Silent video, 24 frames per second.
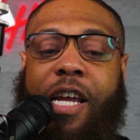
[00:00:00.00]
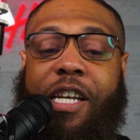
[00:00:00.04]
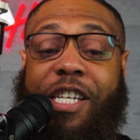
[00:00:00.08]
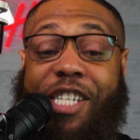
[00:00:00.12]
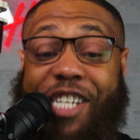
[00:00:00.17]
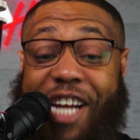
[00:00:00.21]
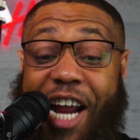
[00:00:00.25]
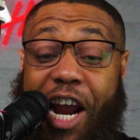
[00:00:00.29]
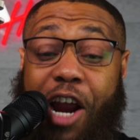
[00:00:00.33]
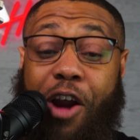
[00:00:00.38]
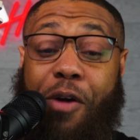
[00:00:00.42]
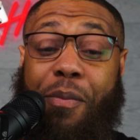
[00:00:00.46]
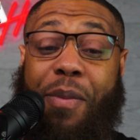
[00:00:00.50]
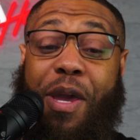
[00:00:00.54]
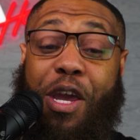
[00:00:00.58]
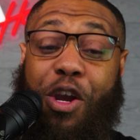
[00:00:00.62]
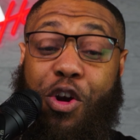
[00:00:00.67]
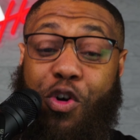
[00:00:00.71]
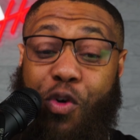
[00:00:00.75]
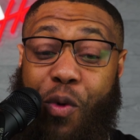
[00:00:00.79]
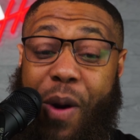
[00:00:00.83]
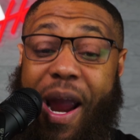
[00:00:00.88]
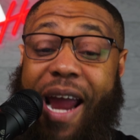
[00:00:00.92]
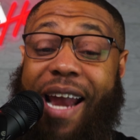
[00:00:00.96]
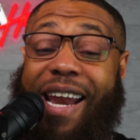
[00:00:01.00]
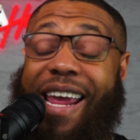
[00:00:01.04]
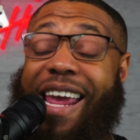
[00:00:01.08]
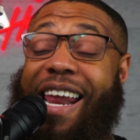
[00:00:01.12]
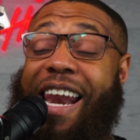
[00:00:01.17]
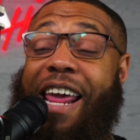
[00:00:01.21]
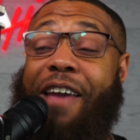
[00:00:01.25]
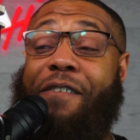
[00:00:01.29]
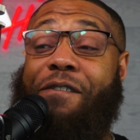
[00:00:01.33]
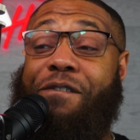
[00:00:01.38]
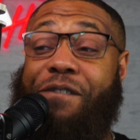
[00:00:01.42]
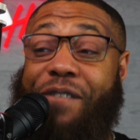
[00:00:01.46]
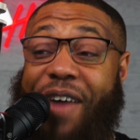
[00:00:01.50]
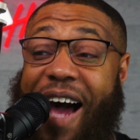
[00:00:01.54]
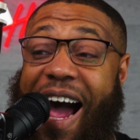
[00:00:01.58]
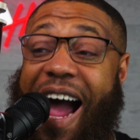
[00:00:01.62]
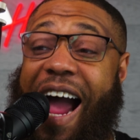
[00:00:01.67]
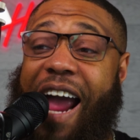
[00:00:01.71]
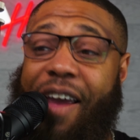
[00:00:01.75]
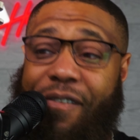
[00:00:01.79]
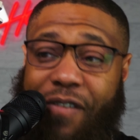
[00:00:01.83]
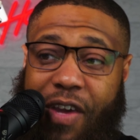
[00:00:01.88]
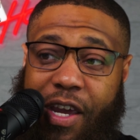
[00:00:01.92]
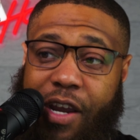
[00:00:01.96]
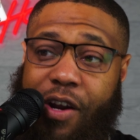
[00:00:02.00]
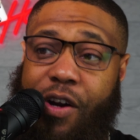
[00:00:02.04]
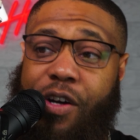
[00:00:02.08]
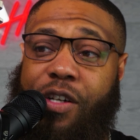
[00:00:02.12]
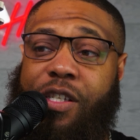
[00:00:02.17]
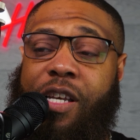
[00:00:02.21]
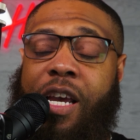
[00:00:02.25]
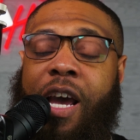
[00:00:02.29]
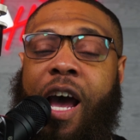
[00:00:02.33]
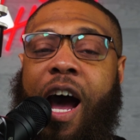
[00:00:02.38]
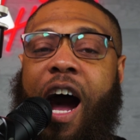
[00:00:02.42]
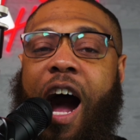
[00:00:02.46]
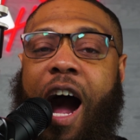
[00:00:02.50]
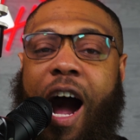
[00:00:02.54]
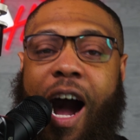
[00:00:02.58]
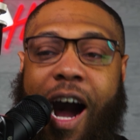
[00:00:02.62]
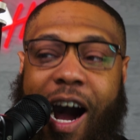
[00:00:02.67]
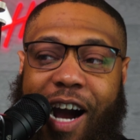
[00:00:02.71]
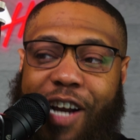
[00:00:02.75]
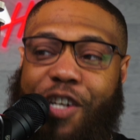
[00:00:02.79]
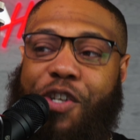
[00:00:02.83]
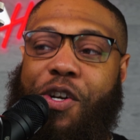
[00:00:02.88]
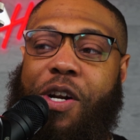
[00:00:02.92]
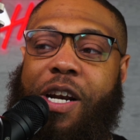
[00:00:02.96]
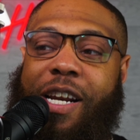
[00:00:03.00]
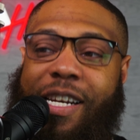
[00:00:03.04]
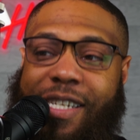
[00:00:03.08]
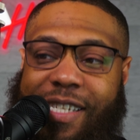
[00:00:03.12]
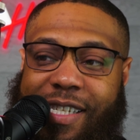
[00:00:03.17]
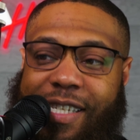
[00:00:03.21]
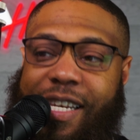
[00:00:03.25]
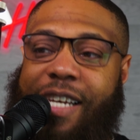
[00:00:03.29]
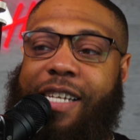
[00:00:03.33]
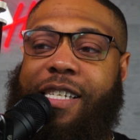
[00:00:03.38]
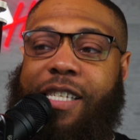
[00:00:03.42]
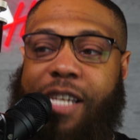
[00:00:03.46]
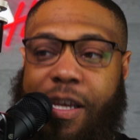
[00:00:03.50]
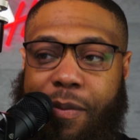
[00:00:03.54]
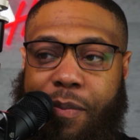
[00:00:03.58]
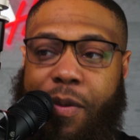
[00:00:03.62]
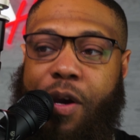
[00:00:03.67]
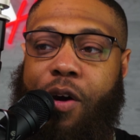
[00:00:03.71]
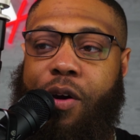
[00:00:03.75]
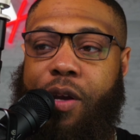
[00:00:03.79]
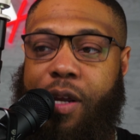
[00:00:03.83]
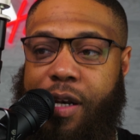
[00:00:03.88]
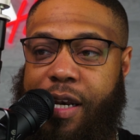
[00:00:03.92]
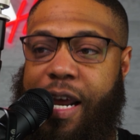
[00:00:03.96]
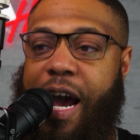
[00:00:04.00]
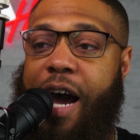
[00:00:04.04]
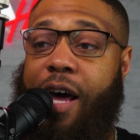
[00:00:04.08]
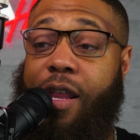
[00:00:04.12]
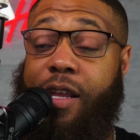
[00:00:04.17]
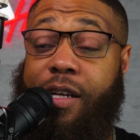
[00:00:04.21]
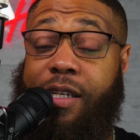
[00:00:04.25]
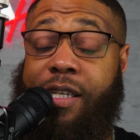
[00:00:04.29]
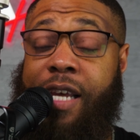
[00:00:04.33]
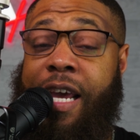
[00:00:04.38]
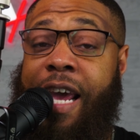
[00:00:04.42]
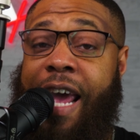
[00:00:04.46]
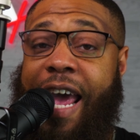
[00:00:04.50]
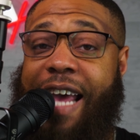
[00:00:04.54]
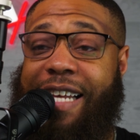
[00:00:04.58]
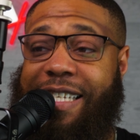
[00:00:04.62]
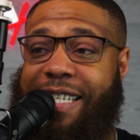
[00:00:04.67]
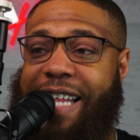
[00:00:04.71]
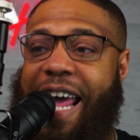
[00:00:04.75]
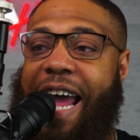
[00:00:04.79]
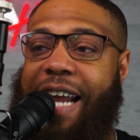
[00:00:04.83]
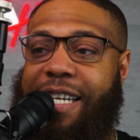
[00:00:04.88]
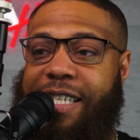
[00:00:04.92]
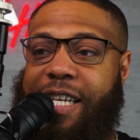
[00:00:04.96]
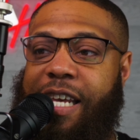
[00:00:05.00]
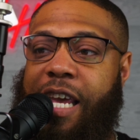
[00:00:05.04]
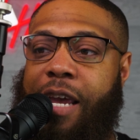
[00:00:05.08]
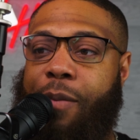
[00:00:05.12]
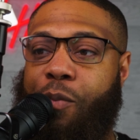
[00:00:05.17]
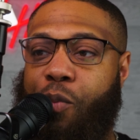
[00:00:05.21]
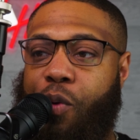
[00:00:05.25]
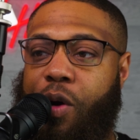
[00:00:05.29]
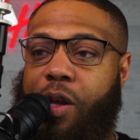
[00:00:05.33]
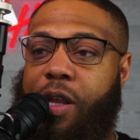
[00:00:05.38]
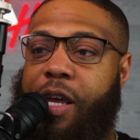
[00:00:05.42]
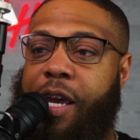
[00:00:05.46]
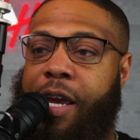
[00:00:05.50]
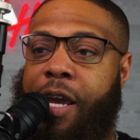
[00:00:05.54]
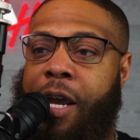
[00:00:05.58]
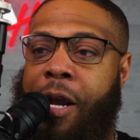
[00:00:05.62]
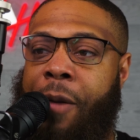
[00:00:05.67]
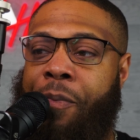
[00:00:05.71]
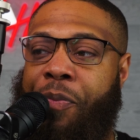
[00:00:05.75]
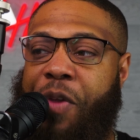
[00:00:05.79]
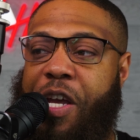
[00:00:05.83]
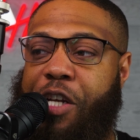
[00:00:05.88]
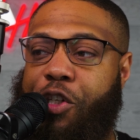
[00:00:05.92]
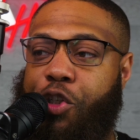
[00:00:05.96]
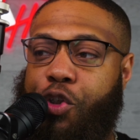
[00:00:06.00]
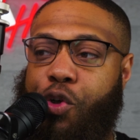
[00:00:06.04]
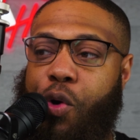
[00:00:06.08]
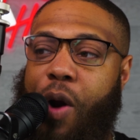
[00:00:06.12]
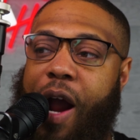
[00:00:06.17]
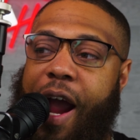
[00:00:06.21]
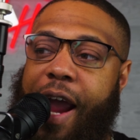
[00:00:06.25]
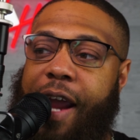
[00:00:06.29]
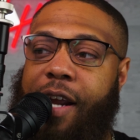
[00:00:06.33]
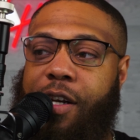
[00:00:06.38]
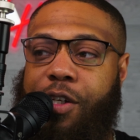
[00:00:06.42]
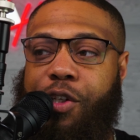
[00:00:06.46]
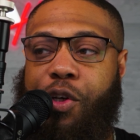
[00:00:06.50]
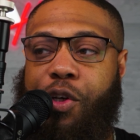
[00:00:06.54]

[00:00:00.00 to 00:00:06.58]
Jeremy Grant getting five years, one hundred sixty million dollars, as that team really is trying